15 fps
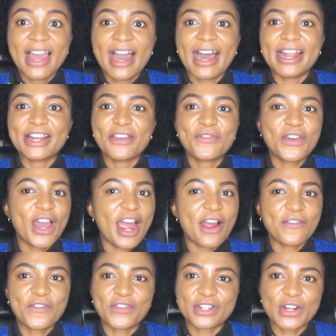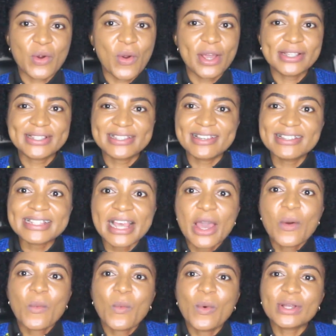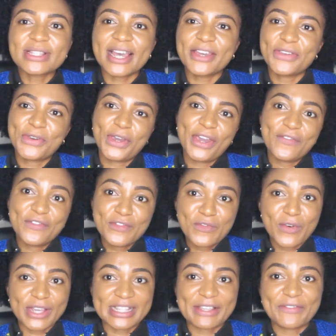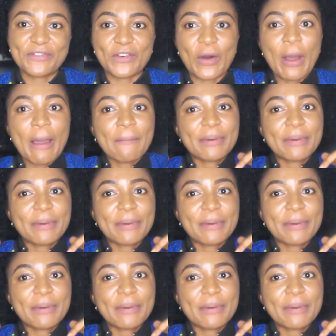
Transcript: And if you have further questions, what are you even waiting for?